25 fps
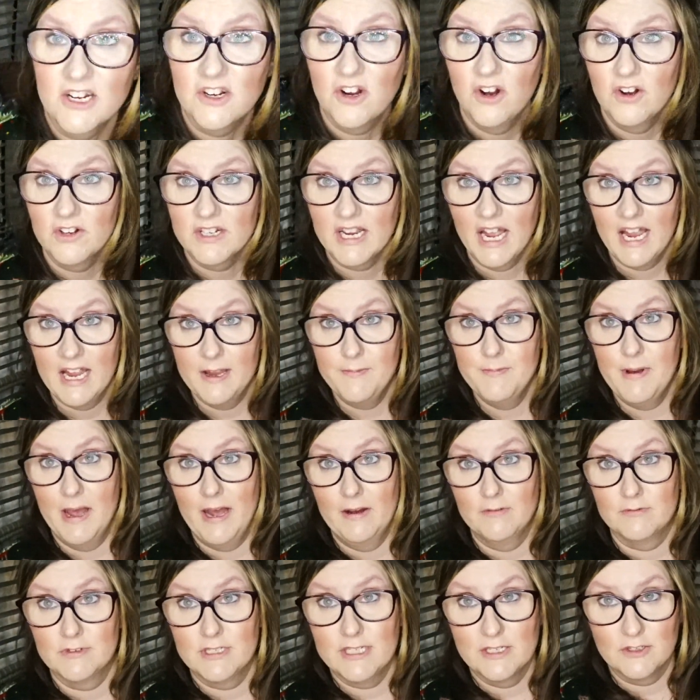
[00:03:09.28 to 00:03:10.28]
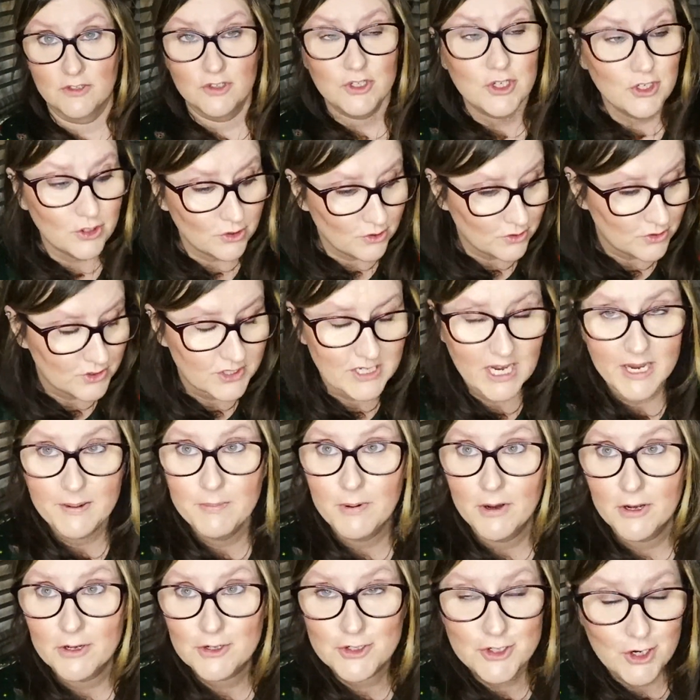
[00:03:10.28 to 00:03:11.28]
can't get him out till Tuesday
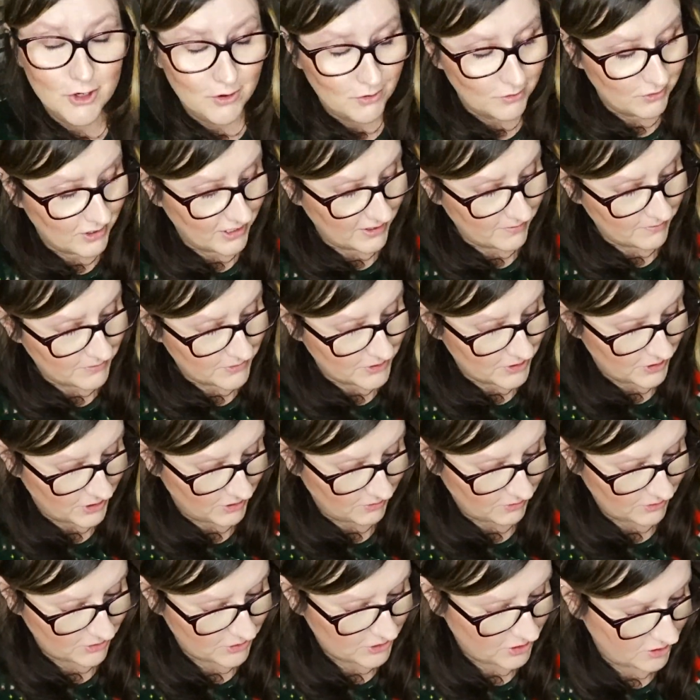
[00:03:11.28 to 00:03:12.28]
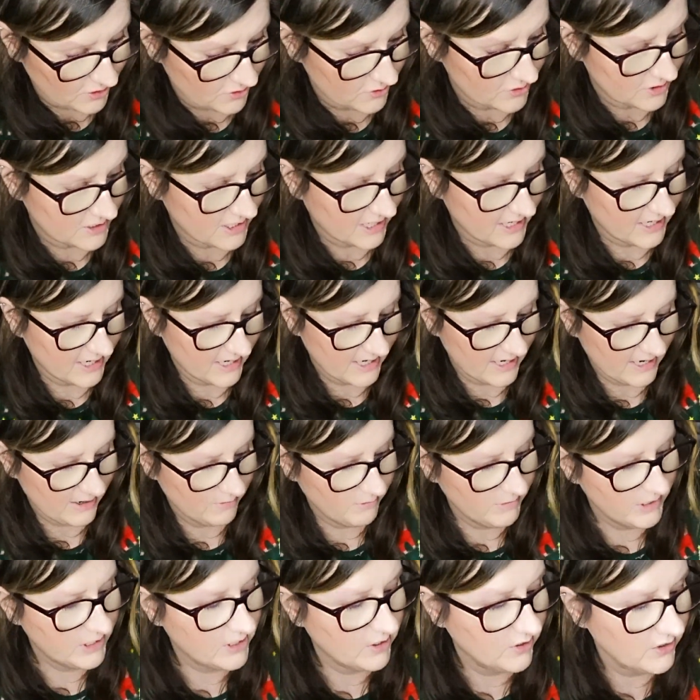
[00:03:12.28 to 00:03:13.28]
but I'll show him to you on Tuesday. And
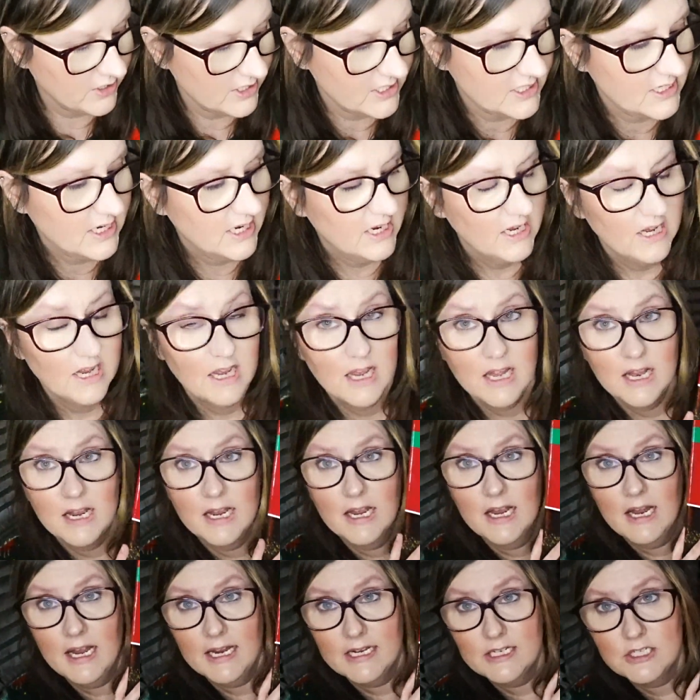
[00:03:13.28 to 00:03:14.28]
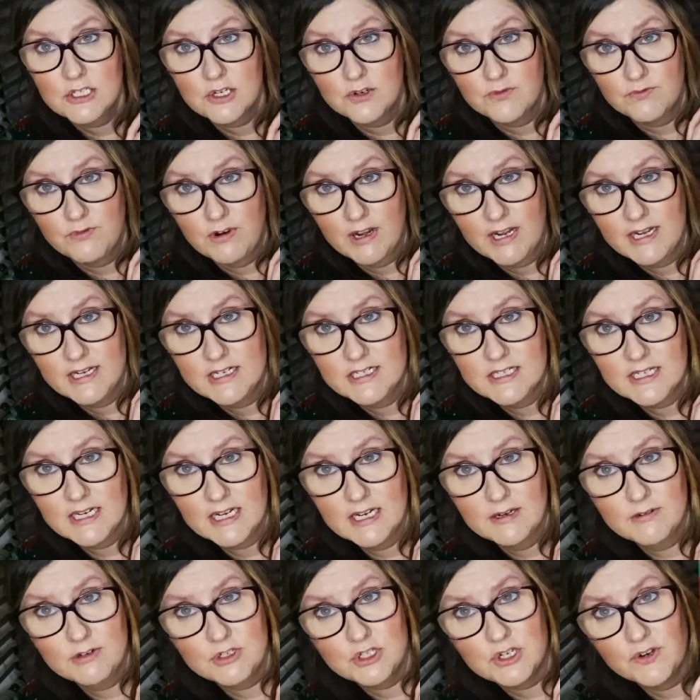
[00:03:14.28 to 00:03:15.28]
then we got this light up
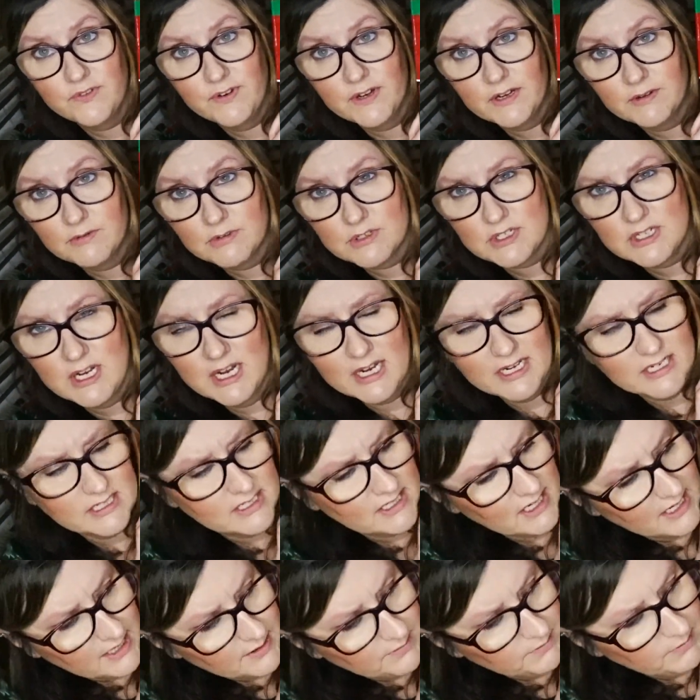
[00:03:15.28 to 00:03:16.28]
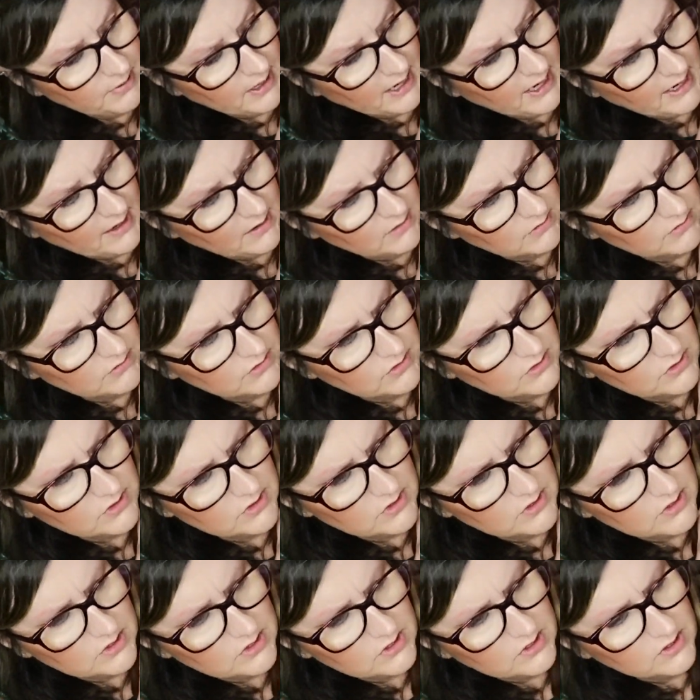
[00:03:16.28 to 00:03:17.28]
reindeer which I think was £19
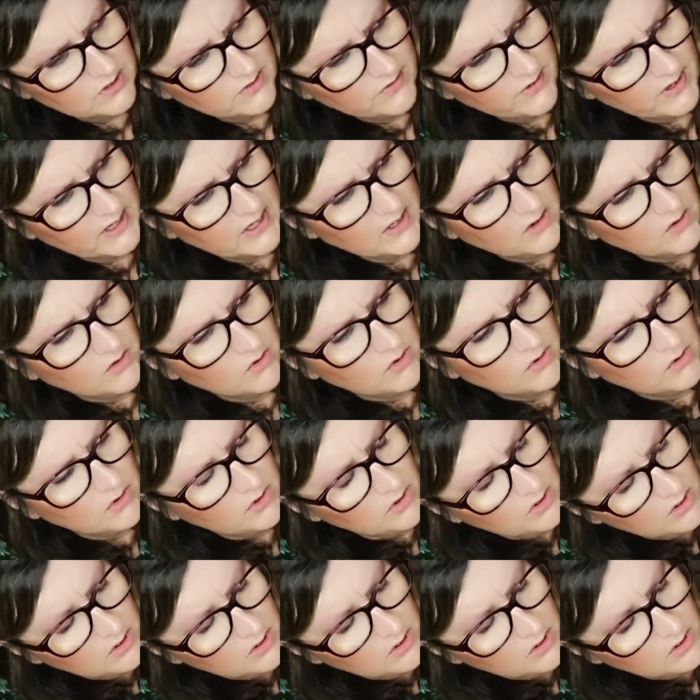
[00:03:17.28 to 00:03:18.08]
I think or